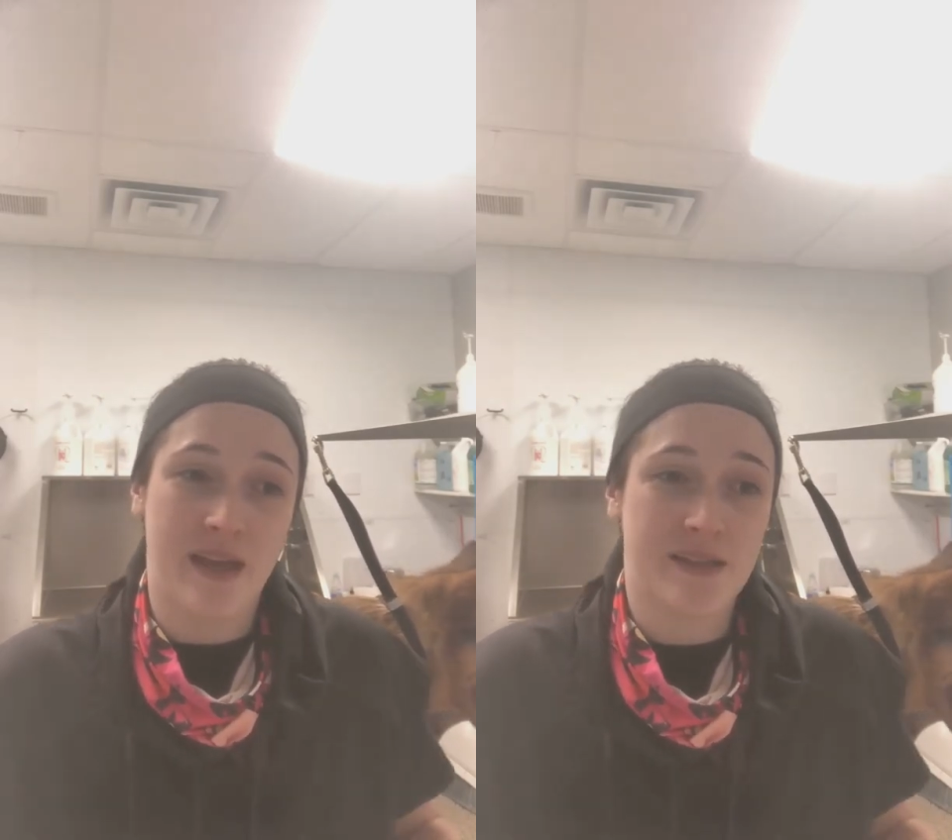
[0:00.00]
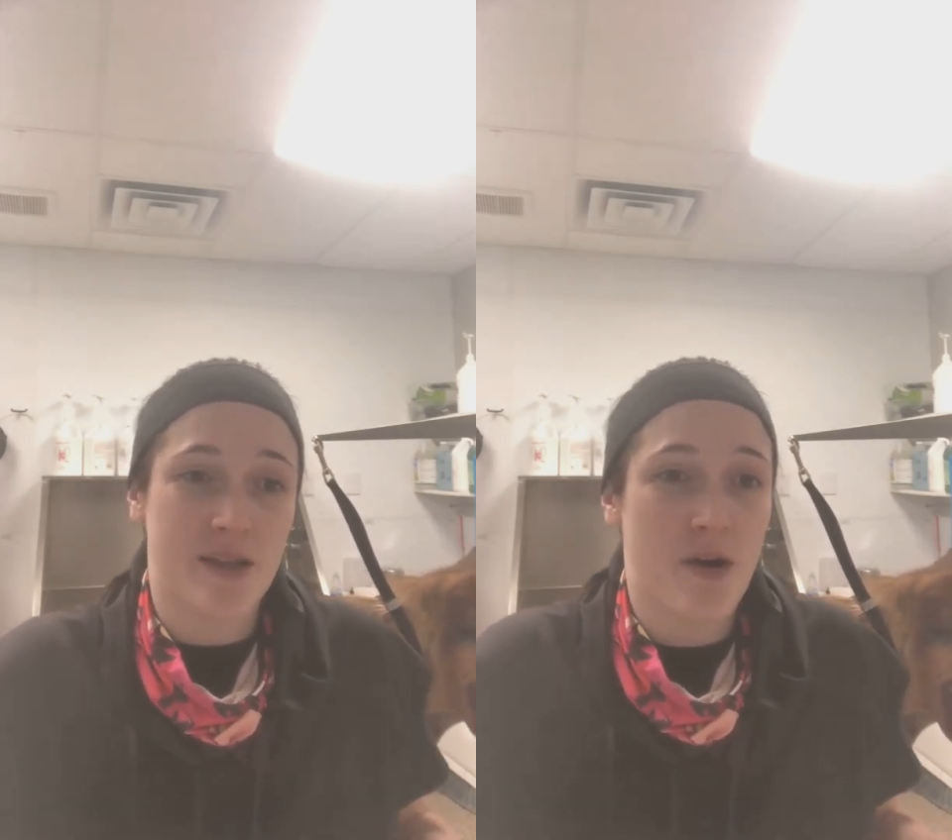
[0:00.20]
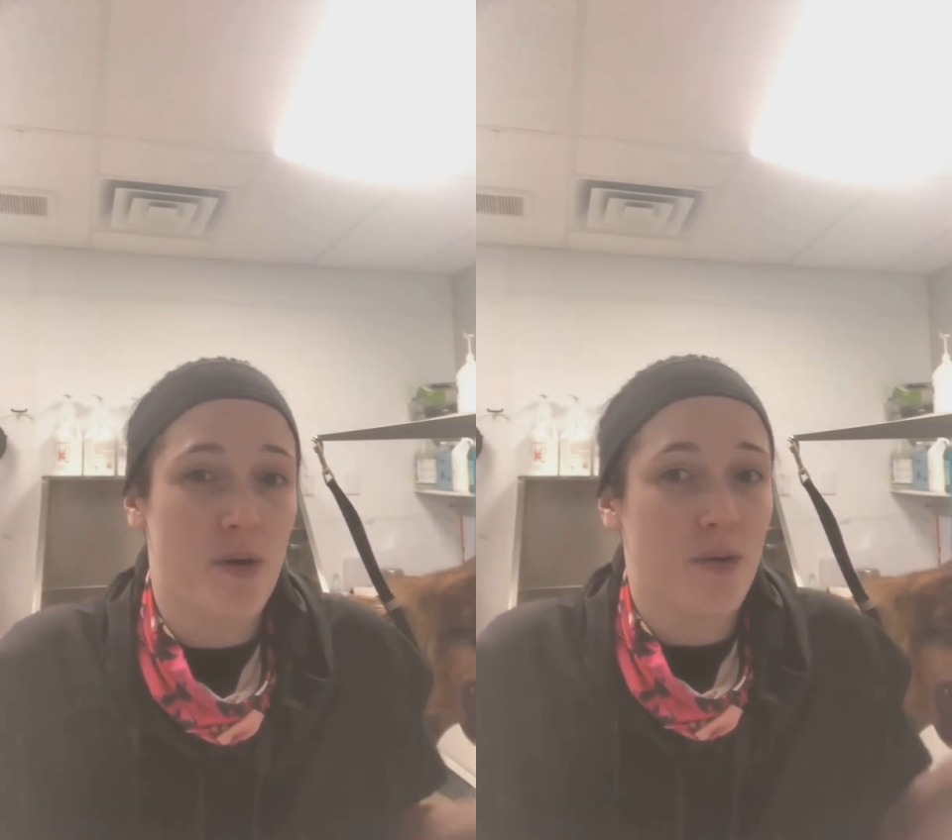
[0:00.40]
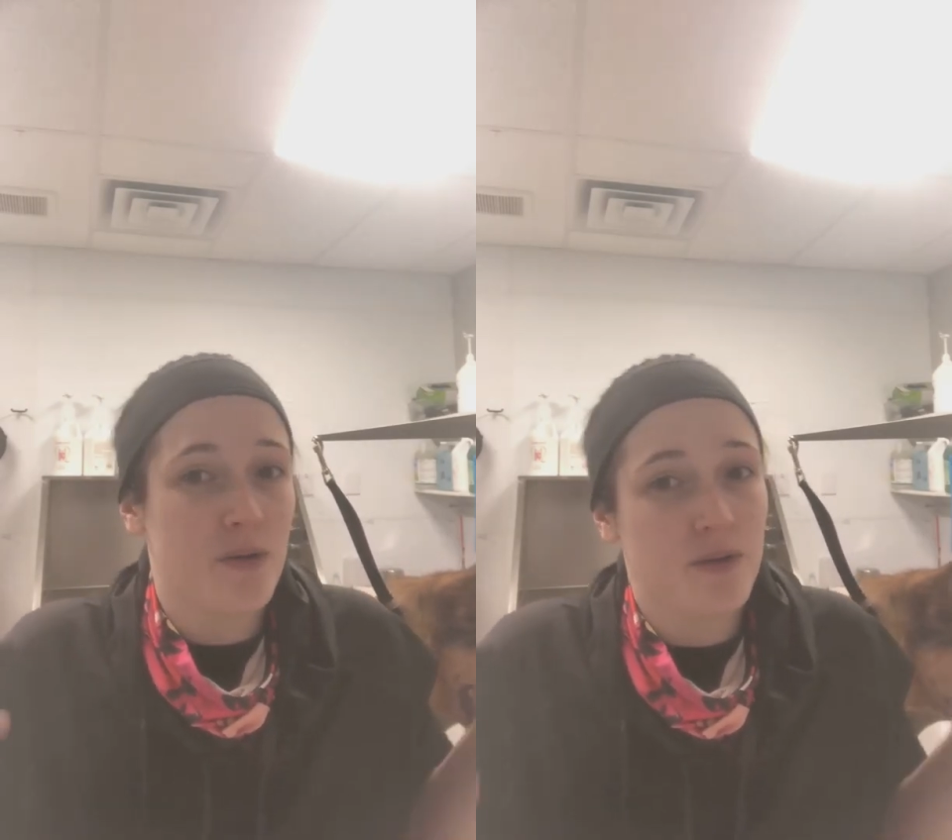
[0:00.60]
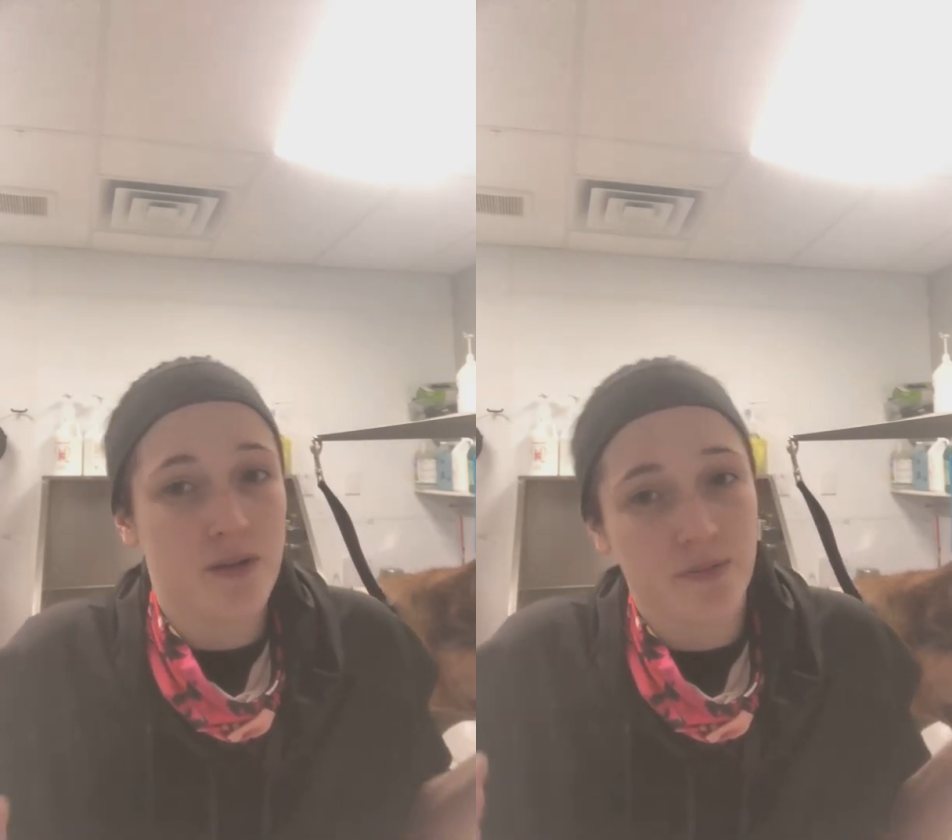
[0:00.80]

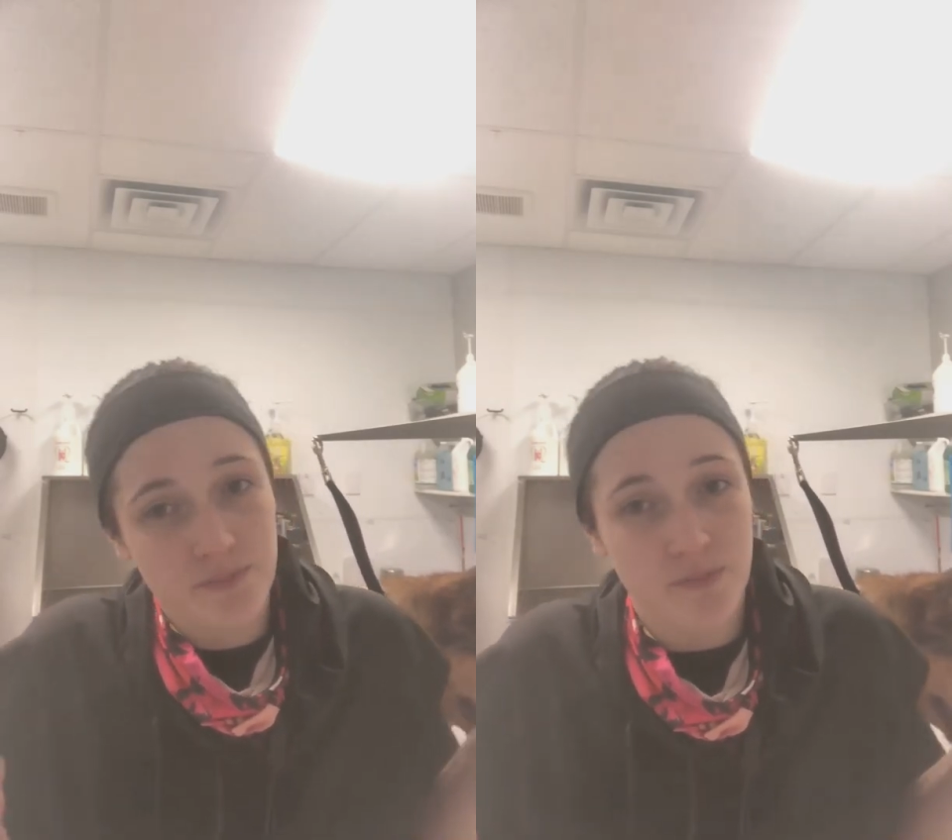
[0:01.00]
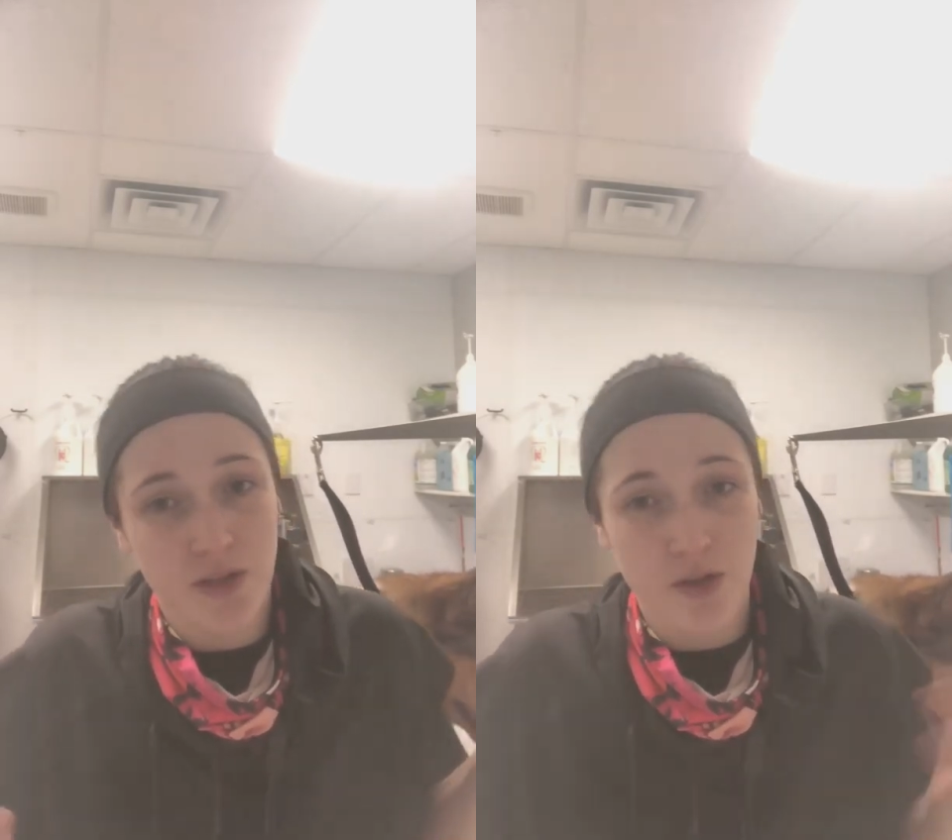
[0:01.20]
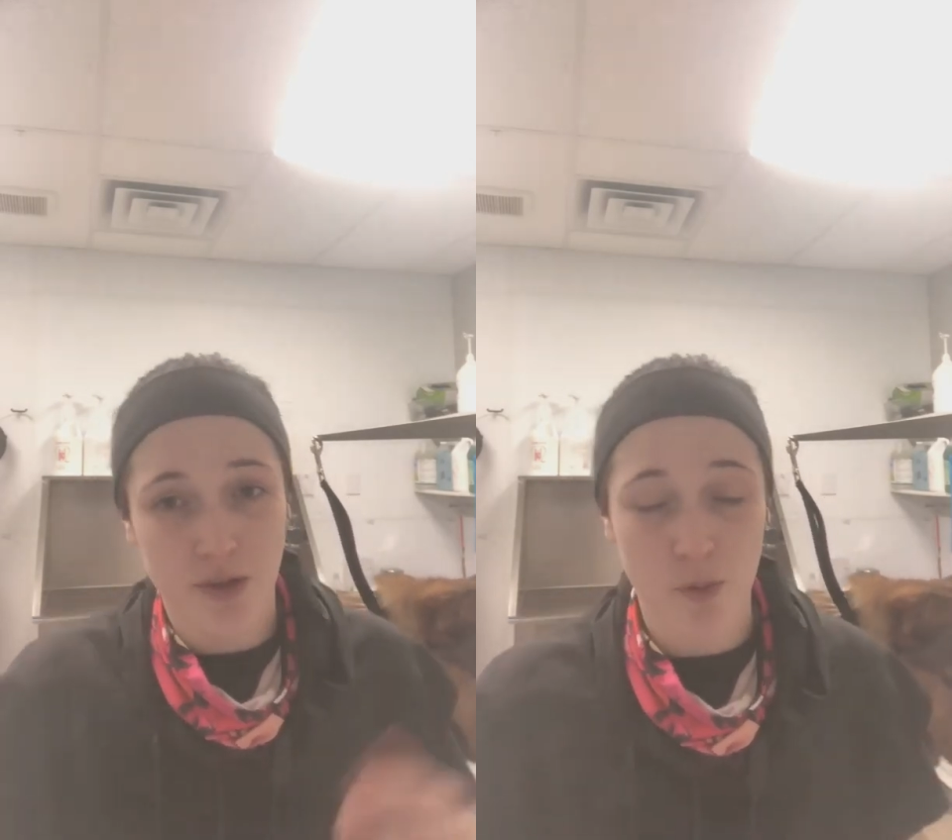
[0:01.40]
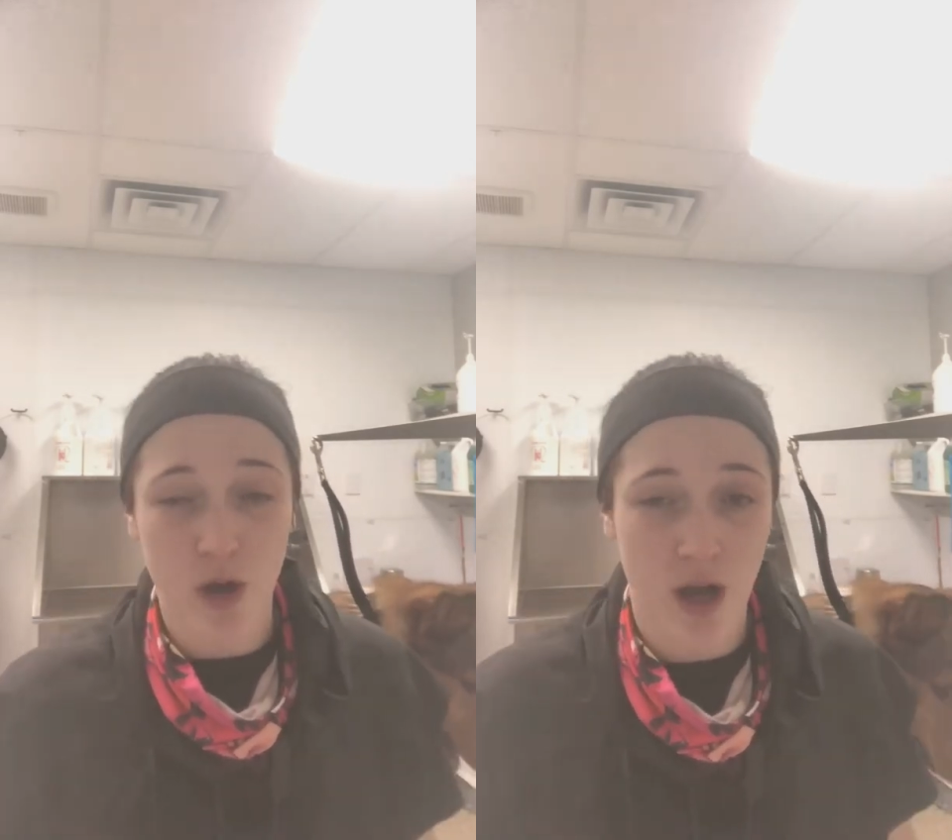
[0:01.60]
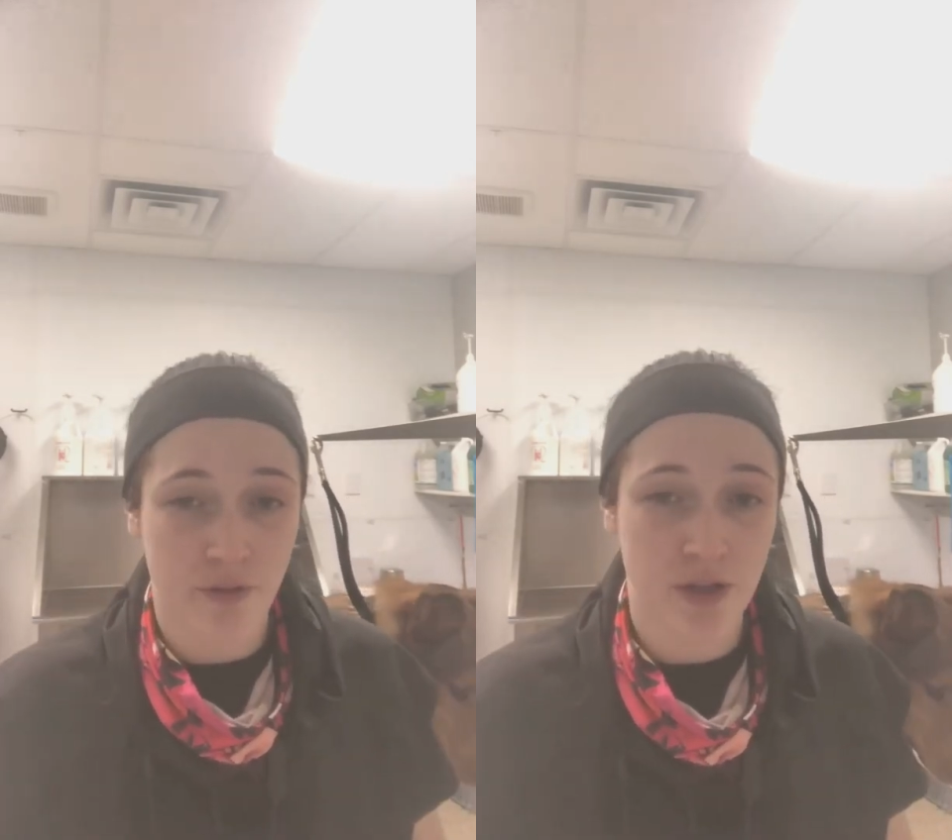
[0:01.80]
so, you know, the more
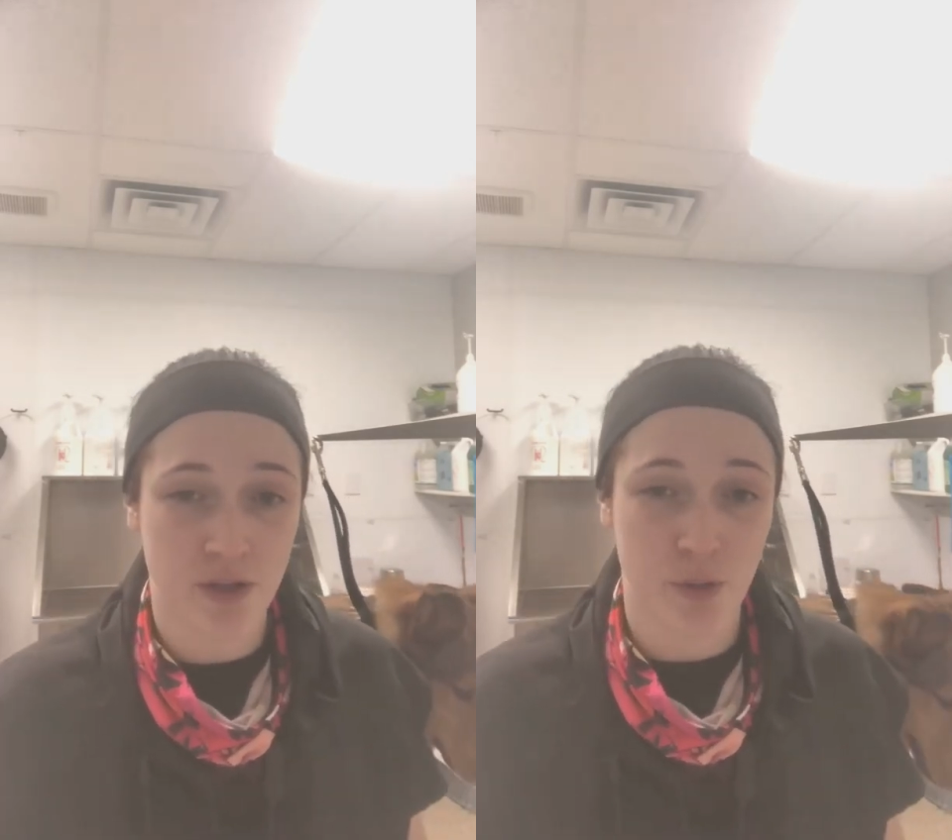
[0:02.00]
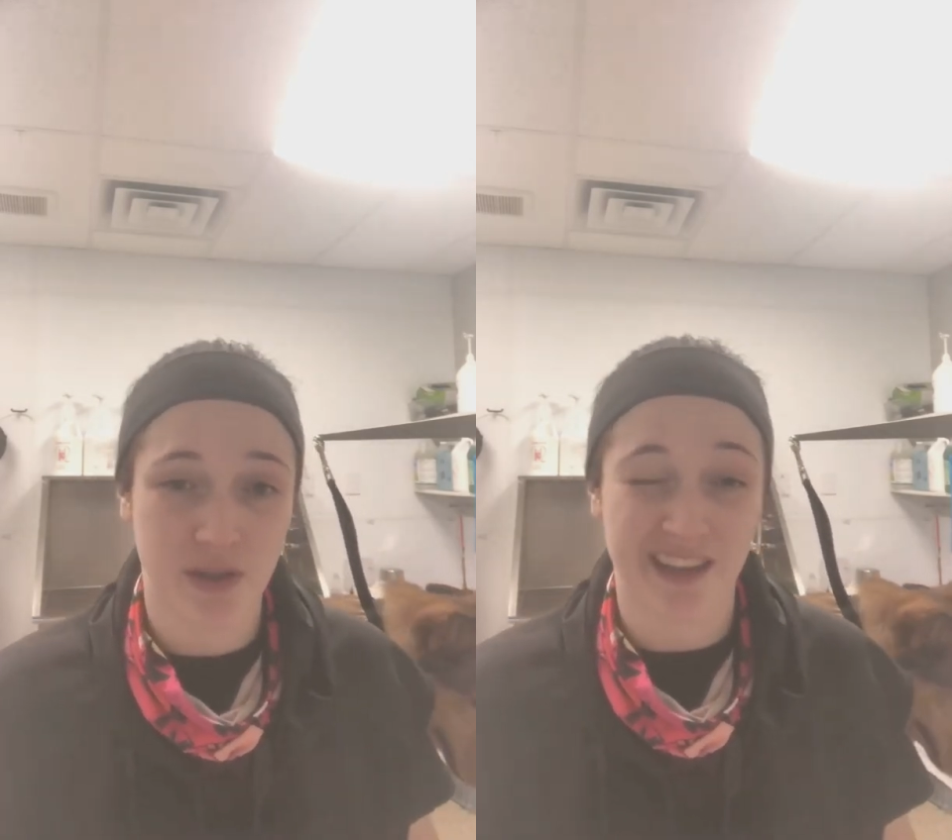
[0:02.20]
often you do it,